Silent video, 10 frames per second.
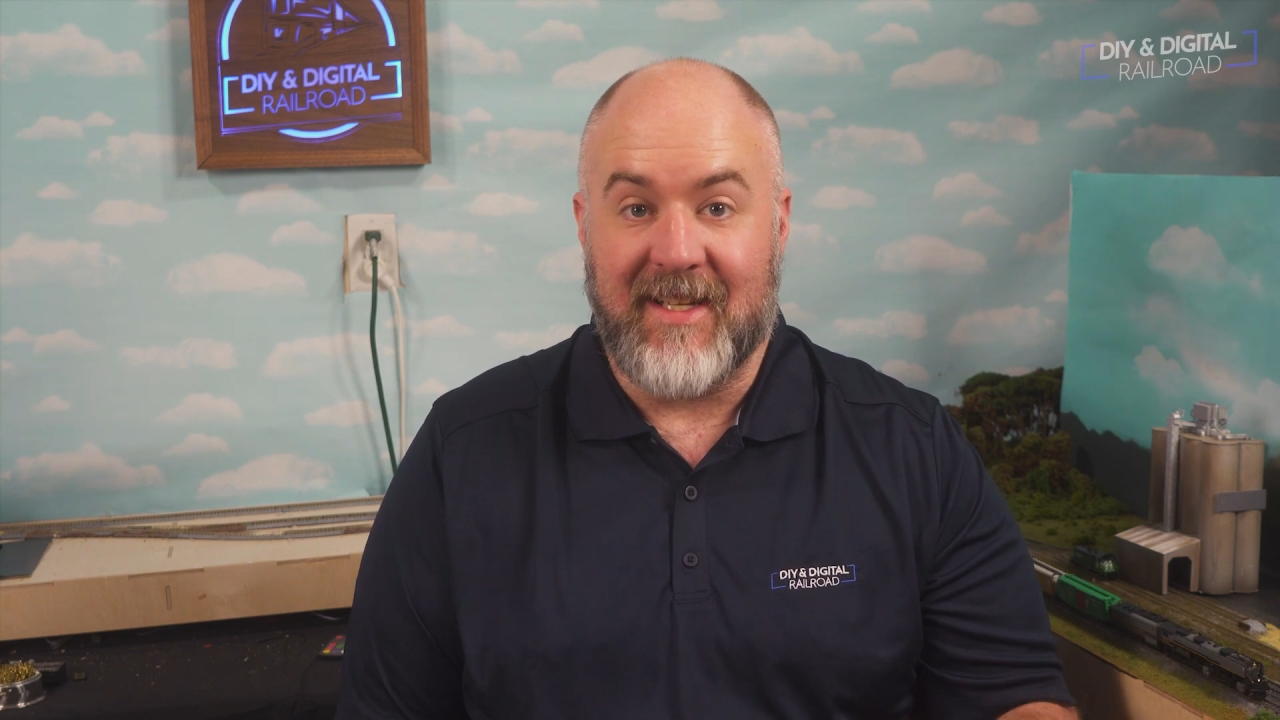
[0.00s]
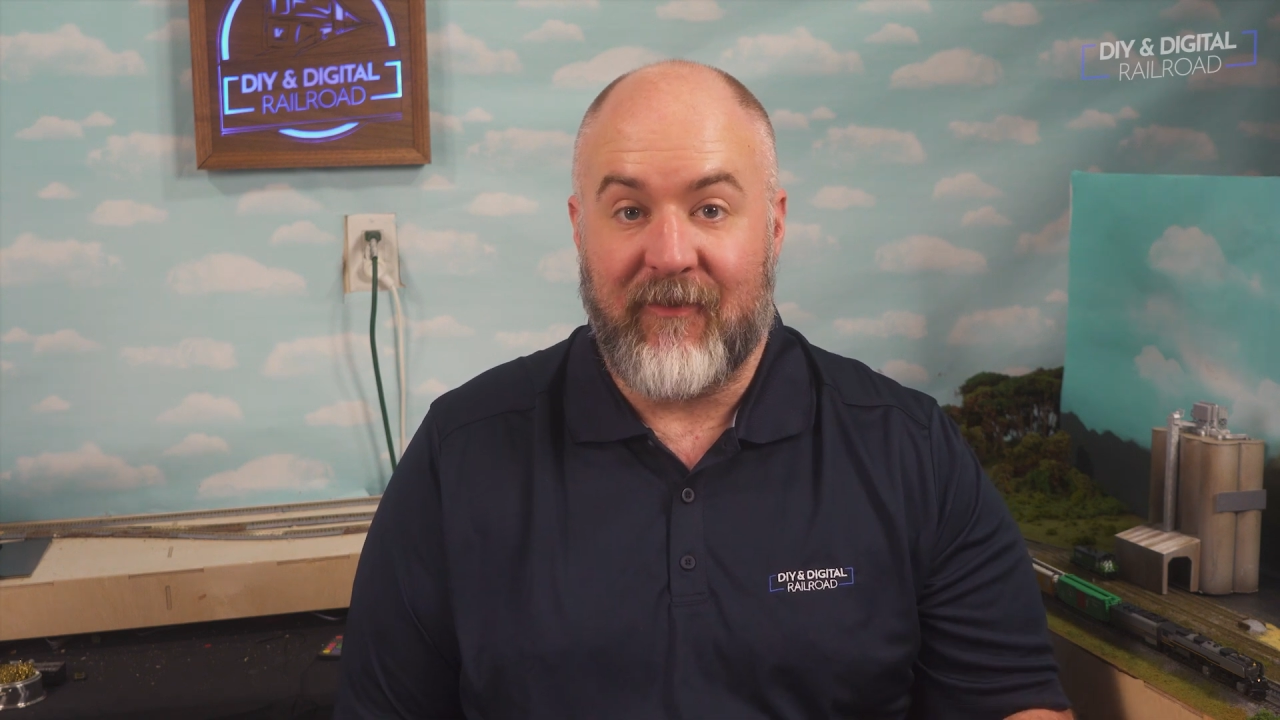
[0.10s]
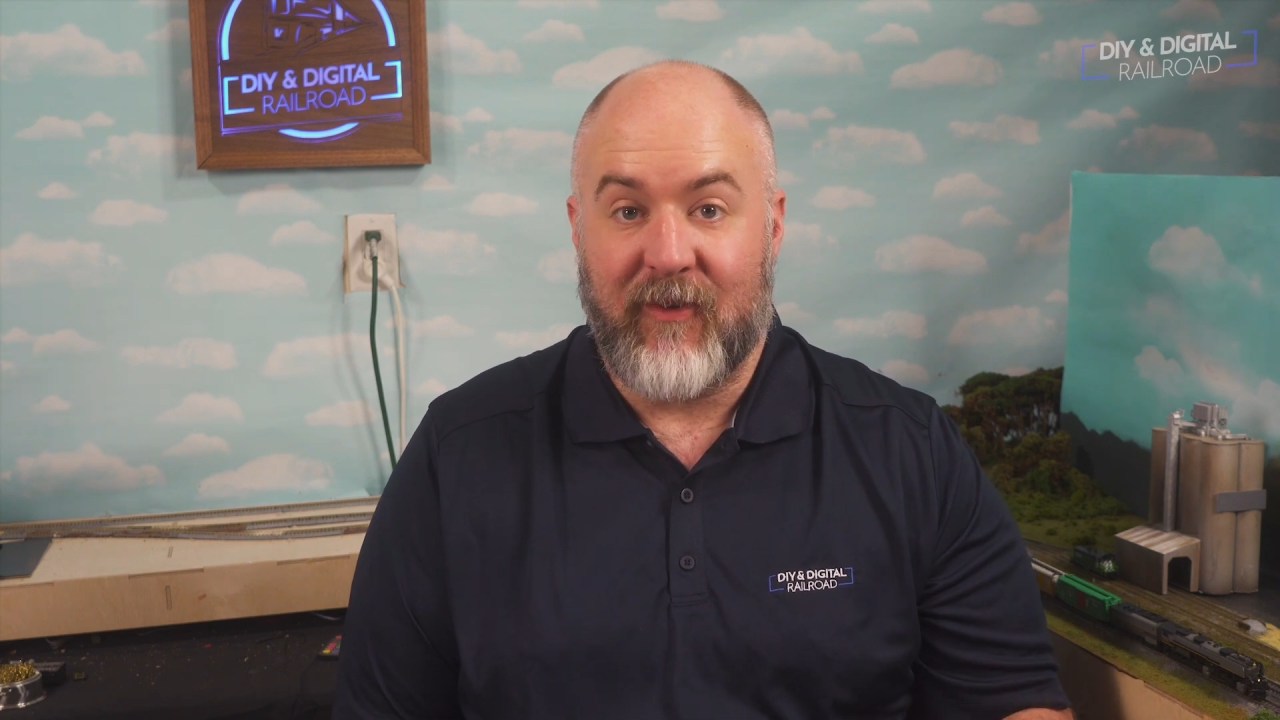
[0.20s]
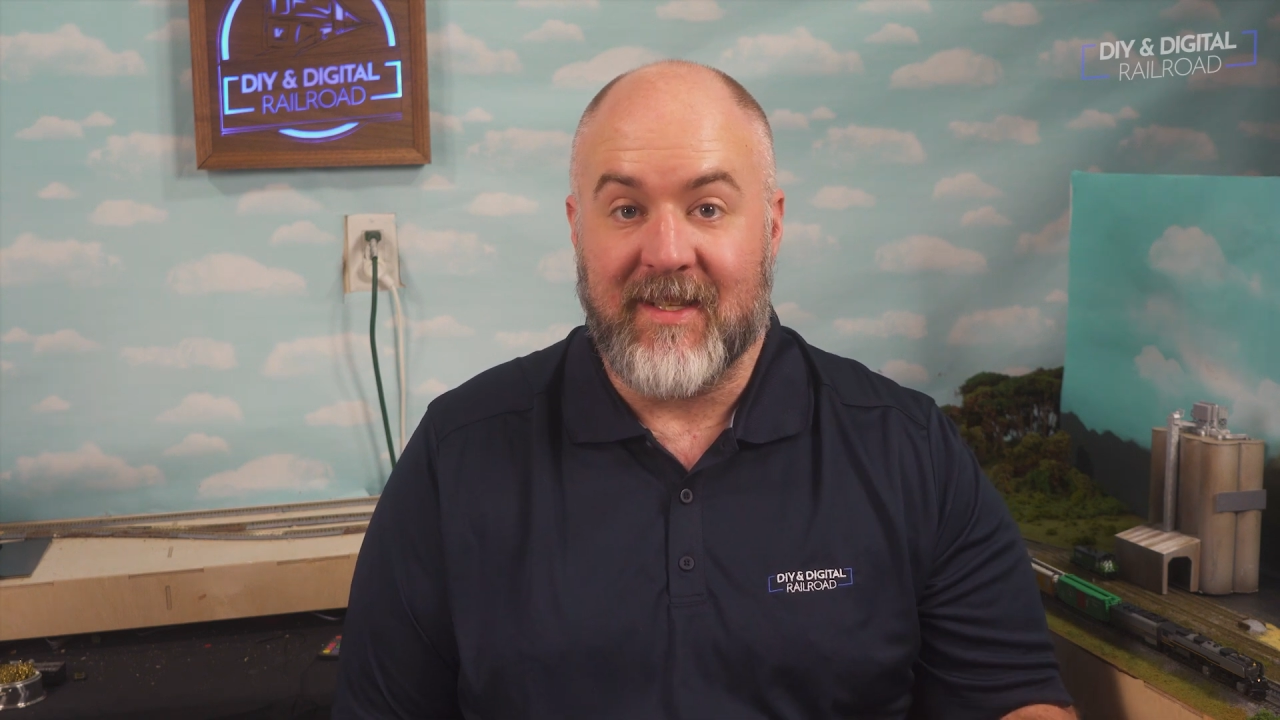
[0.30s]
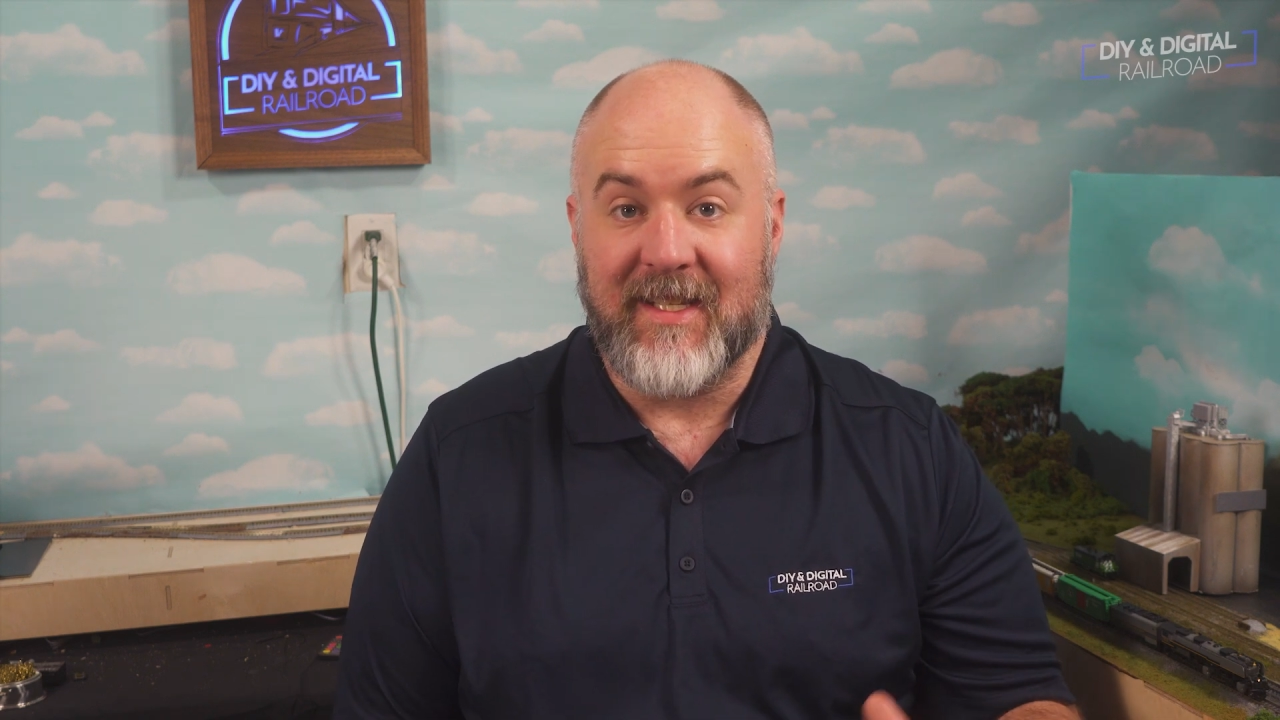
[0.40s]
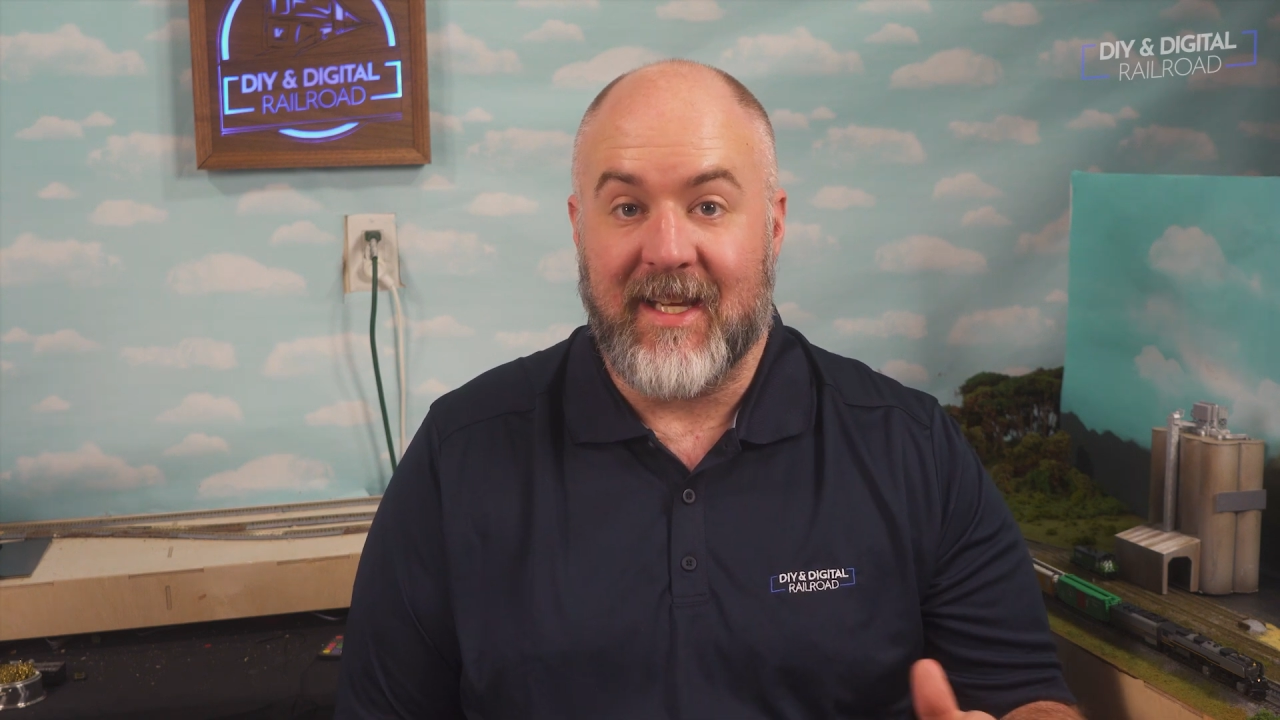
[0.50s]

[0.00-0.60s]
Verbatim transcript: difference